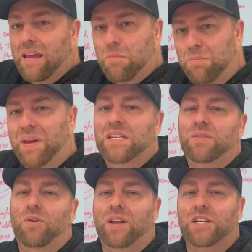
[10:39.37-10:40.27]

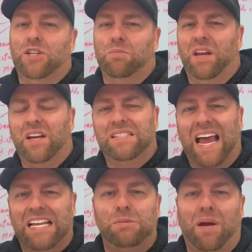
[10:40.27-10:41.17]
Peaceful Agent because
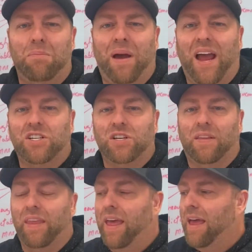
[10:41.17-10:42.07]
that's my passion.
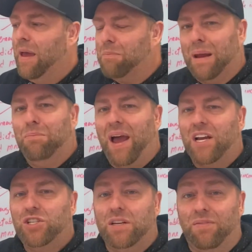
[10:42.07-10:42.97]
My
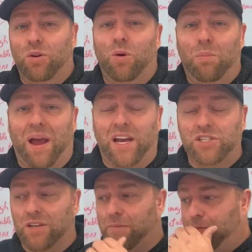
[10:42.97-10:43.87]
passion, if you know
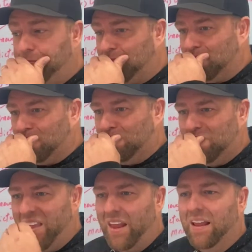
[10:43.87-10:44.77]
passion,
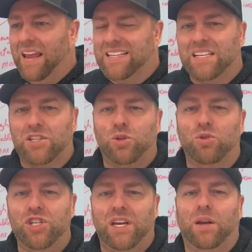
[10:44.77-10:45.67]
it's
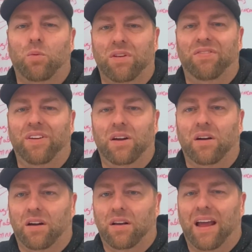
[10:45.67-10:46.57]
associated with
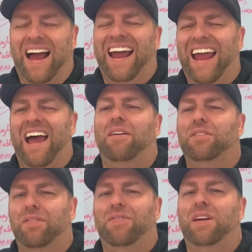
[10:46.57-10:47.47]
fear. I have the
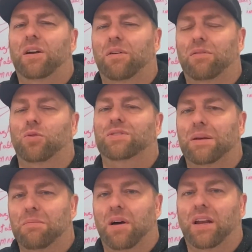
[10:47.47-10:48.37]
fear of
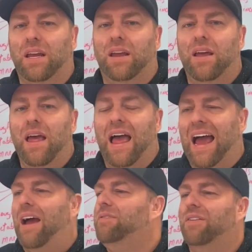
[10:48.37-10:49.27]
losing money. I
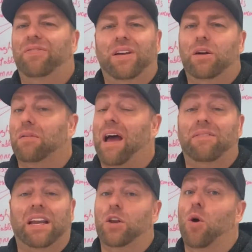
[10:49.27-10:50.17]
have the fear of
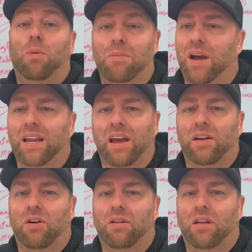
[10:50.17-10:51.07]
having no money at
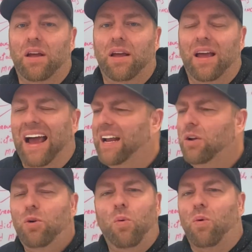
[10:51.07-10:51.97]
all. I don't
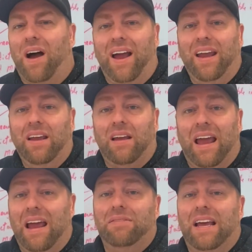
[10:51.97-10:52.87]
know why I
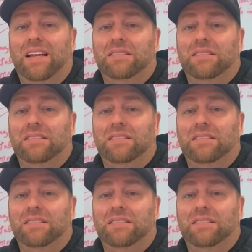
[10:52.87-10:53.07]
have that,